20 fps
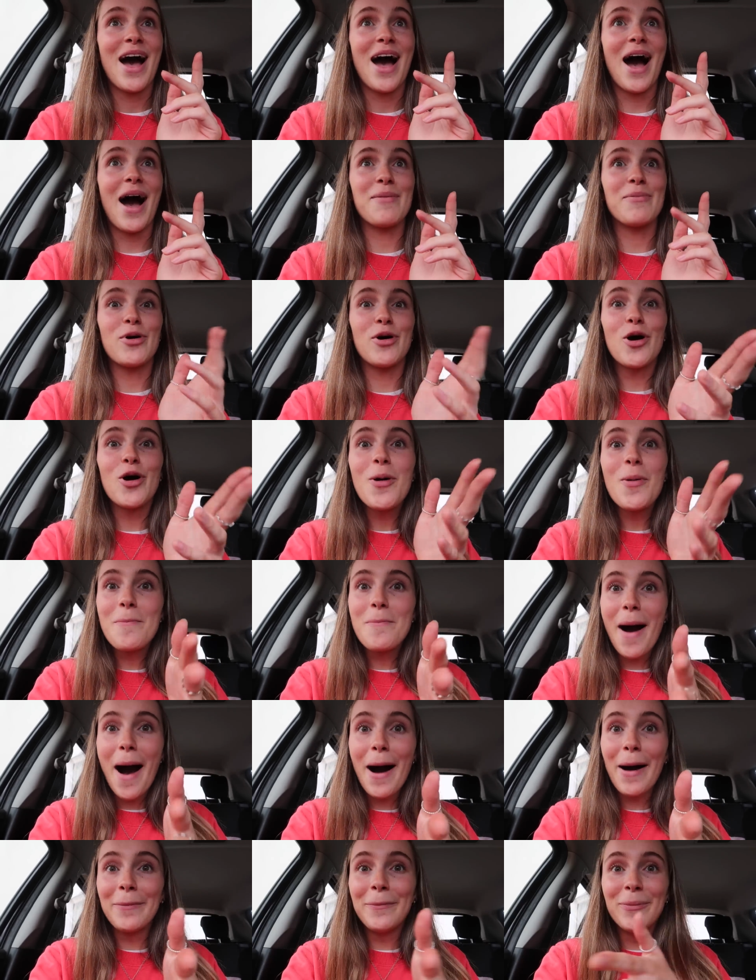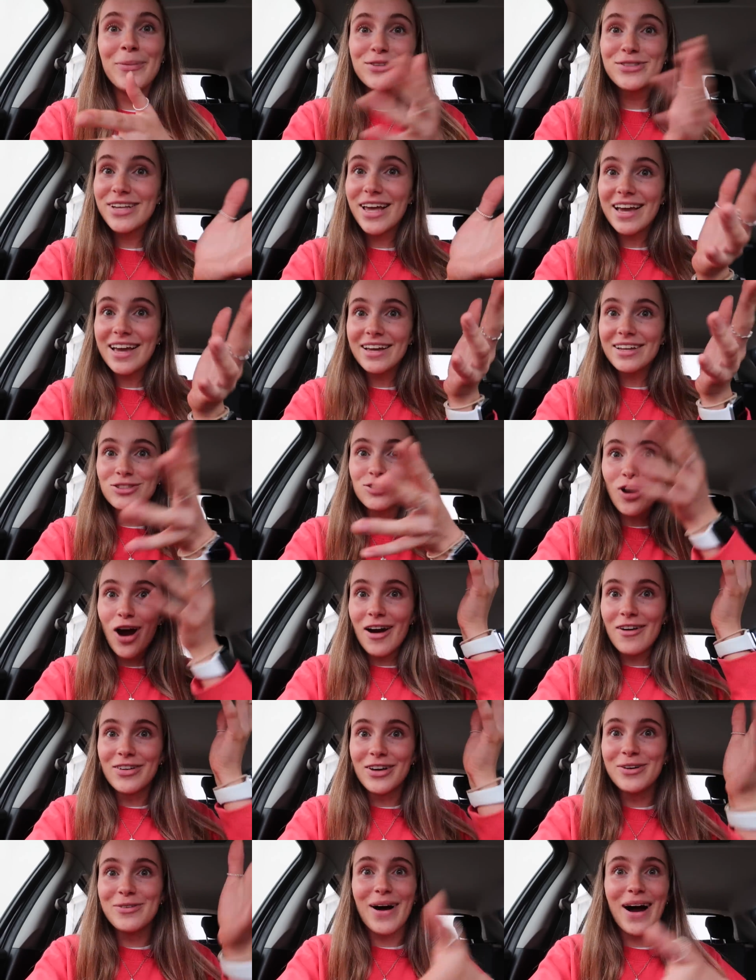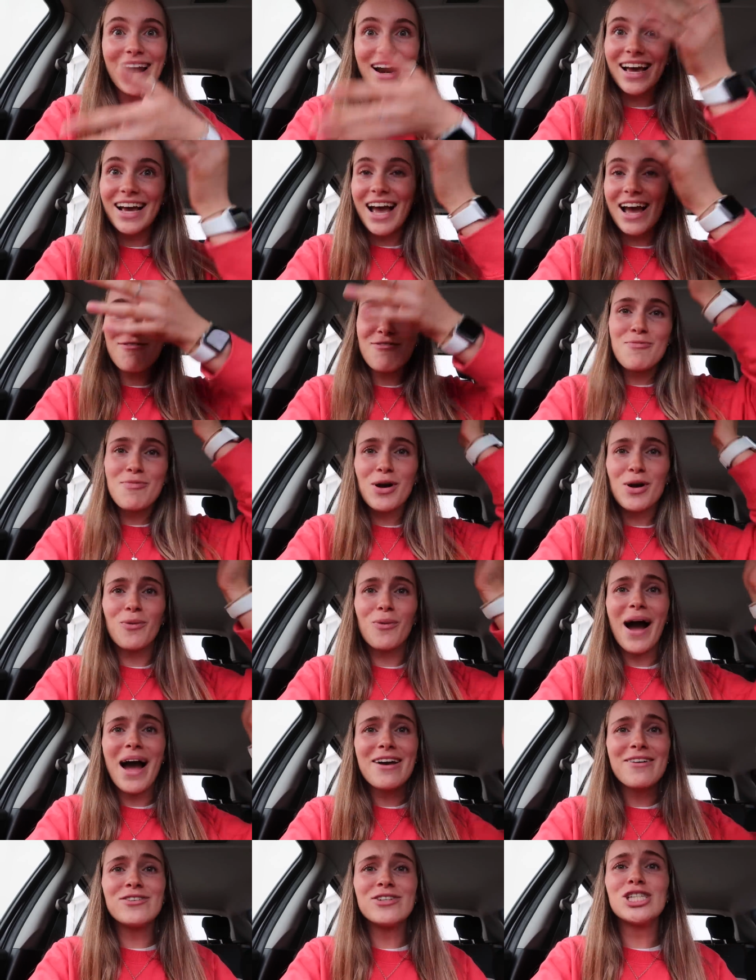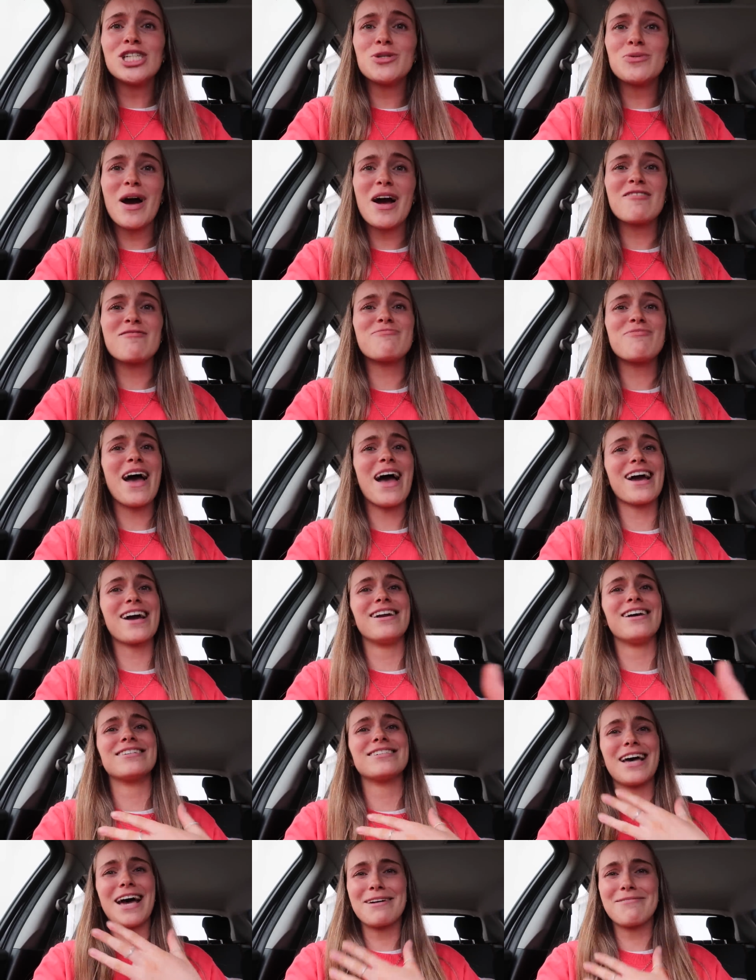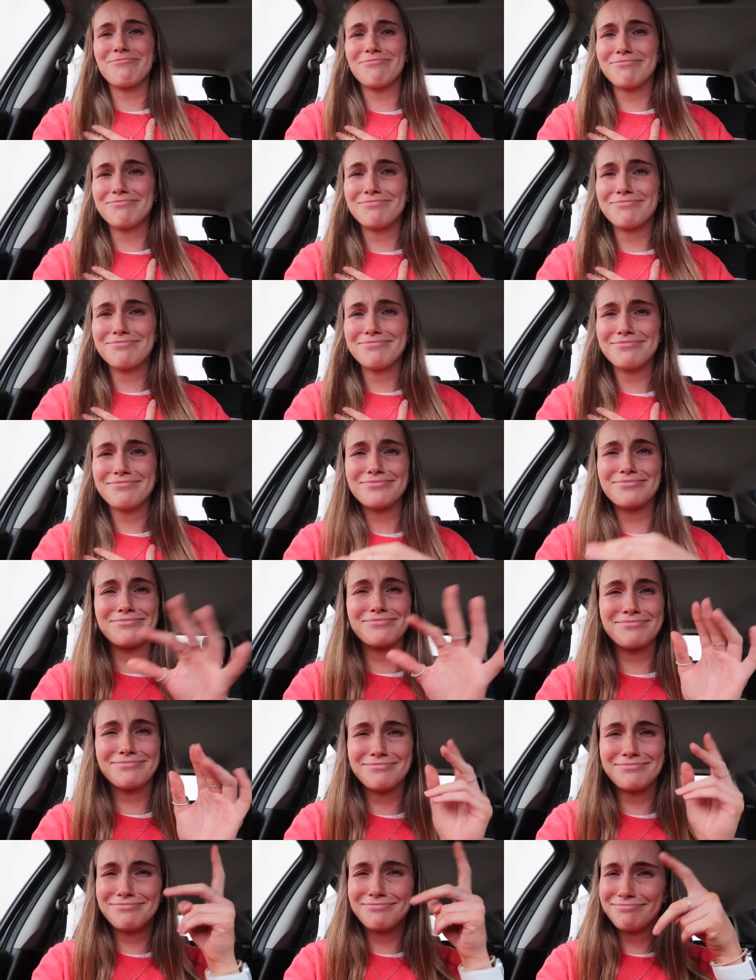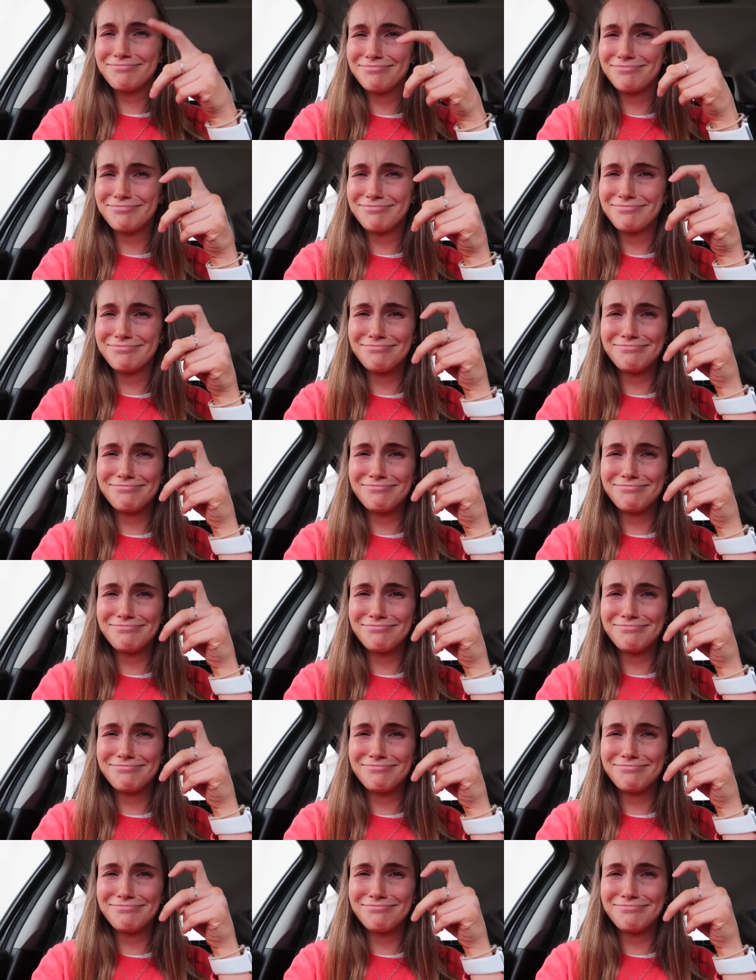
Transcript: Her mum was like driving away, and I gave her a big wave, and she waved back, and I was like...